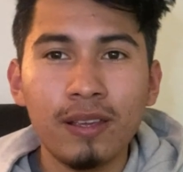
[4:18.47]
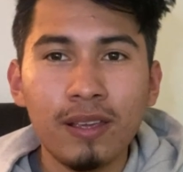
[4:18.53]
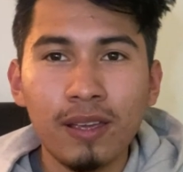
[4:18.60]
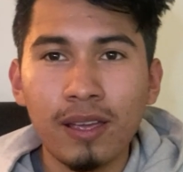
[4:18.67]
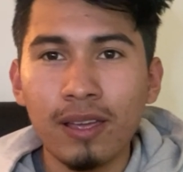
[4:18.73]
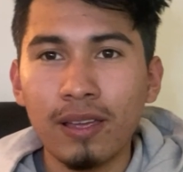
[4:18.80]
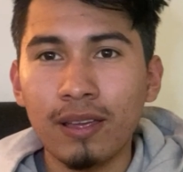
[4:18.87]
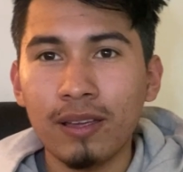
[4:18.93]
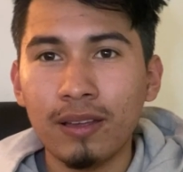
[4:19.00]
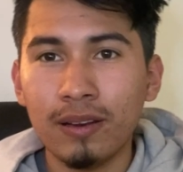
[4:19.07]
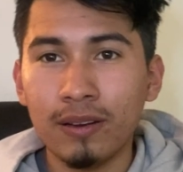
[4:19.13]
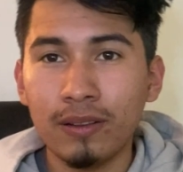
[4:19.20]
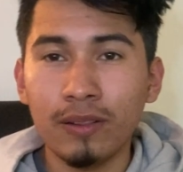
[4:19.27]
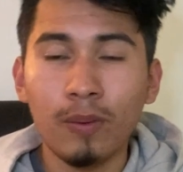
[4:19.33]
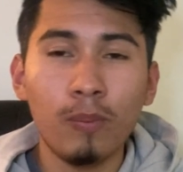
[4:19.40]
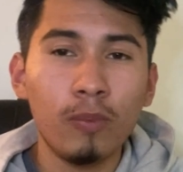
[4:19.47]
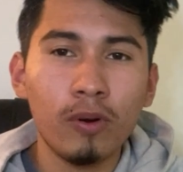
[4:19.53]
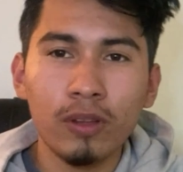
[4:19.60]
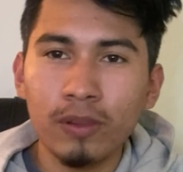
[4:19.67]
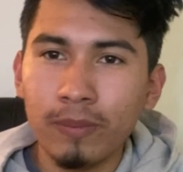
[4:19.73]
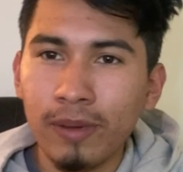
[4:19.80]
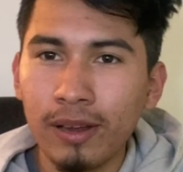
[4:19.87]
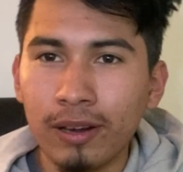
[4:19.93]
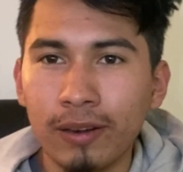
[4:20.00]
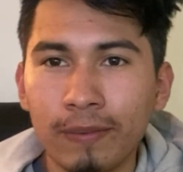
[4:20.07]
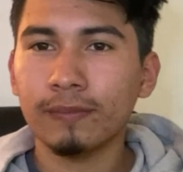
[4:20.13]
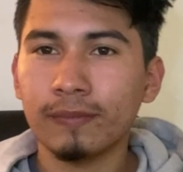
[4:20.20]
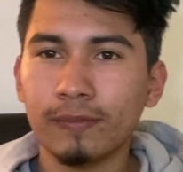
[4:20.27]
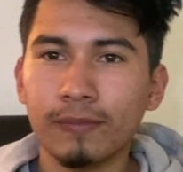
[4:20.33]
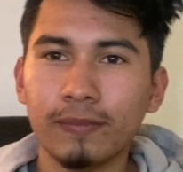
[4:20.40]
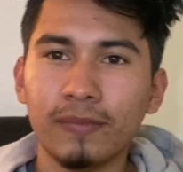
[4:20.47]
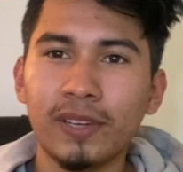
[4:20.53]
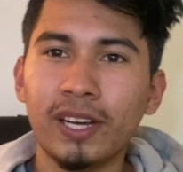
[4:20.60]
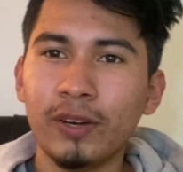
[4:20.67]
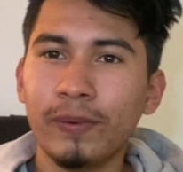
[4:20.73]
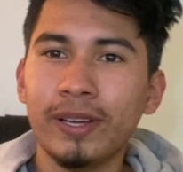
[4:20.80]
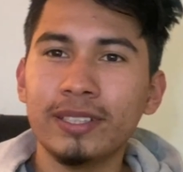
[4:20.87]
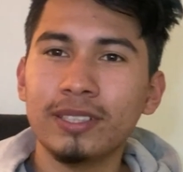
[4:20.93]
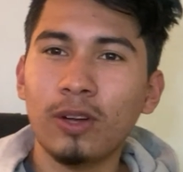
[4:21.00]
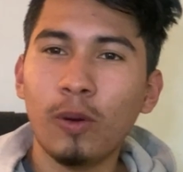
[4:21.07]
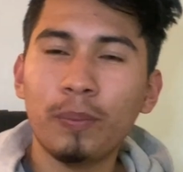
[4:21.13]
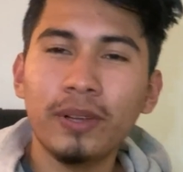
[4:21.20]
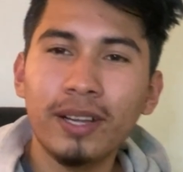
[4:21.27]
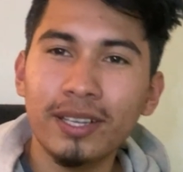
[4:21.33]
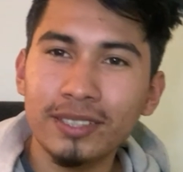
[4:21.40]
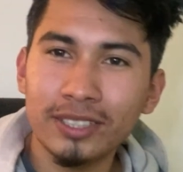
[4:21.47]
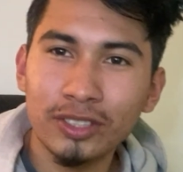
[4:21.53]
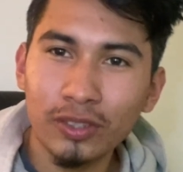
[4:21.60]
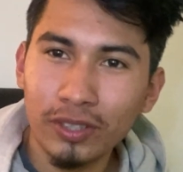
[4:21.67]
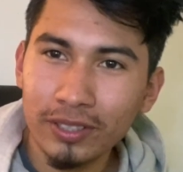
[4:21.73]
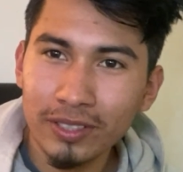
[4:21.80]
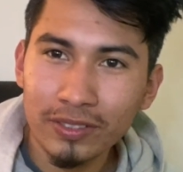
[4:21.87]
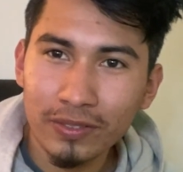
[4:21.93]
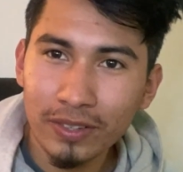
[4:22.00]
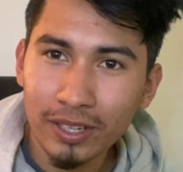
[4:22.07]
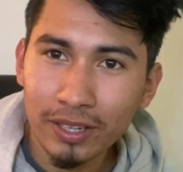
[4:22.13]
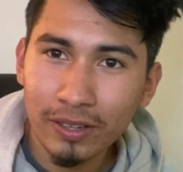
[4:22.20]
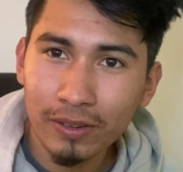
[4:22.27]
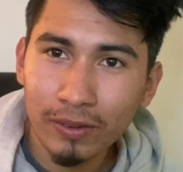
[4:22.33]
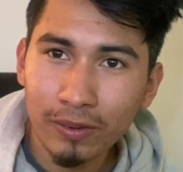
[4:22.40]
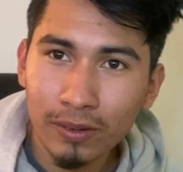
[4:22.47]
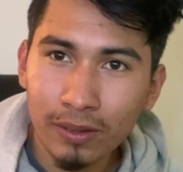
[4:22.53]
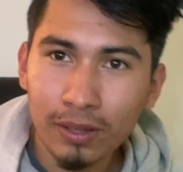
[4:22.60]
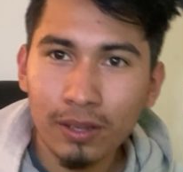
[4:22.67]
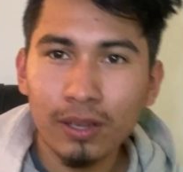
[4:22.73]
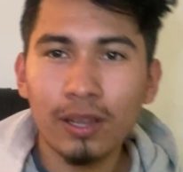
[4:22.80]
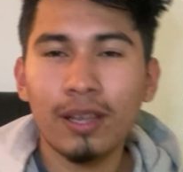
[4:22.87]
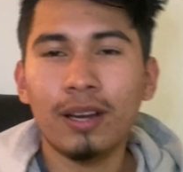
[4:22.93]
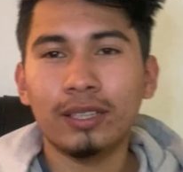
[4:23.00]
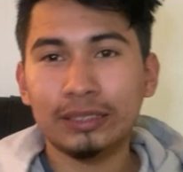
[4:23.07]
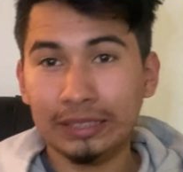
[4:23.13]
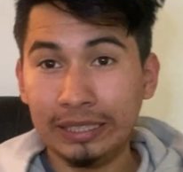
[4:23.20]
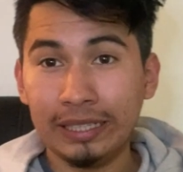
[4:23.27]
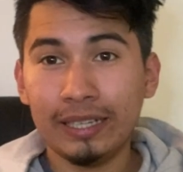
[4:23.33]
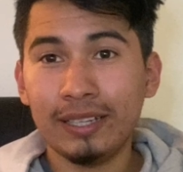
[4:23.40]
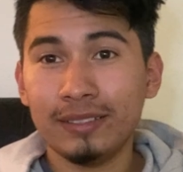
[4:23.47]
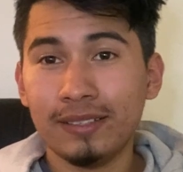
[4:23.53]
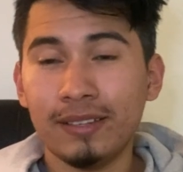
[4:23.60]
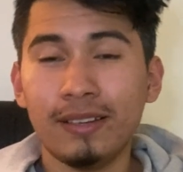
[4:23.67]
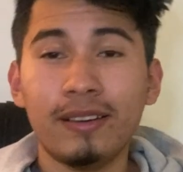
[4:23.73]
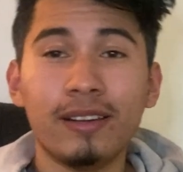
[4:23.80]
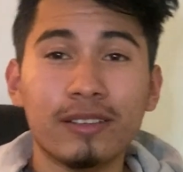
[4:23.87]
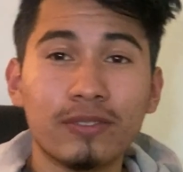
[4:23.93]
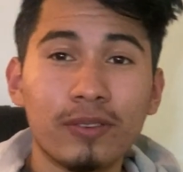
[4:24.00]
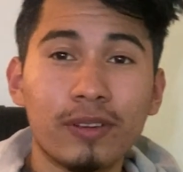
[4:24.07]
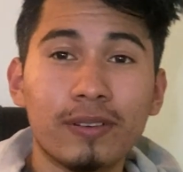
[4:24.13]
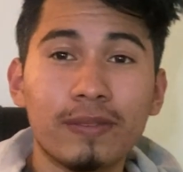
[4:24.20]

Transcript: and the more the better. Anyways, I hope you guys enjoyed this video, and I'll see you guys in the next one.